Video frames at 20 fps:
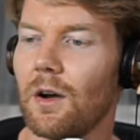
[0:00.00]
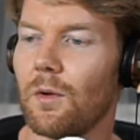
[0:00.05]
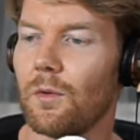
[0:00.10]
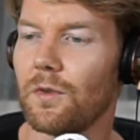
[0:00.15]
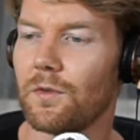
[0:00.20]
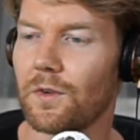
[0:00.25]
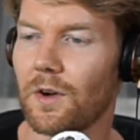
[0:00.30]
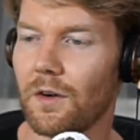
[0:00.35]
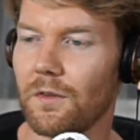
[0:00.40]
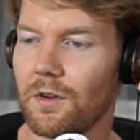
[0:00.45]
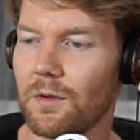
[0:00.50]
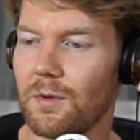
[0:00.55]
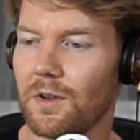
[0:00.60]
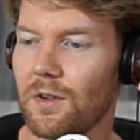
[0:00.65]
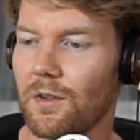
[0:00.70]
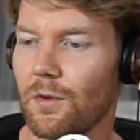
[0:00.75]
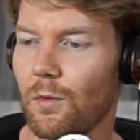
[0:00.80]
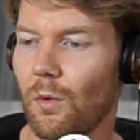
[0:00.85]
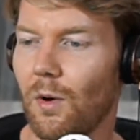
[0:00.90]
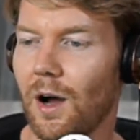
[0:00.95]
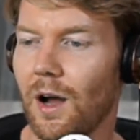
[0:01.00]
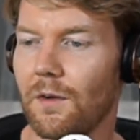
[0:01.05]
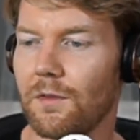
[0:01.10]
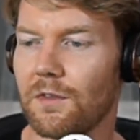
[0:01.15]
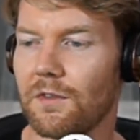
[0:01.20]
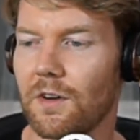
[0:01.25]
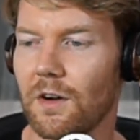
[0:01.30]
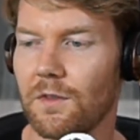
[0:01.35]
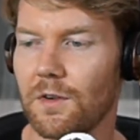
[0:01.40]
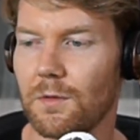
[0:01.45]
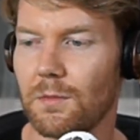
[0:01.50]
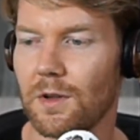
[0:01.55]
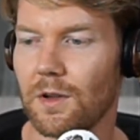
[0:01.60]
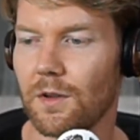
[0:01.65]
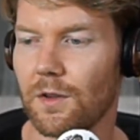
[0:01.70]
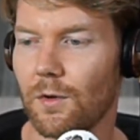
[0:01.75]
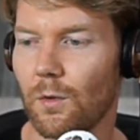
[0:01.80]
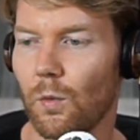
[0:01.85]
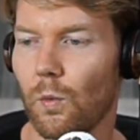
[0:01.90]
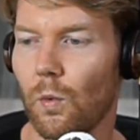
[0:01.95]
We've covered a bit of the why, we've covered a bit
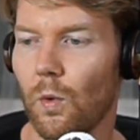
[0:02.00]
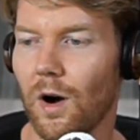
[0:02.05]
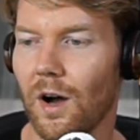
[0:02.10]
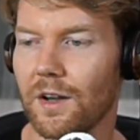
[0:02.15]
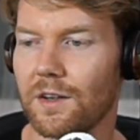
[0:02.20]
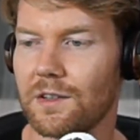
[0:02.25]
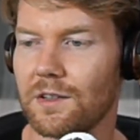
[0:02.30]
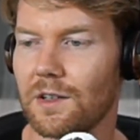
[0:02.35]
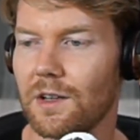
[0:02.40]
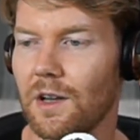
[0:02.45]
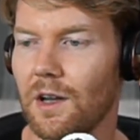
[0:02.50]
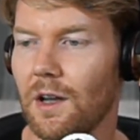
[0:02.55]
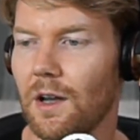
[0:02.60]
of the what.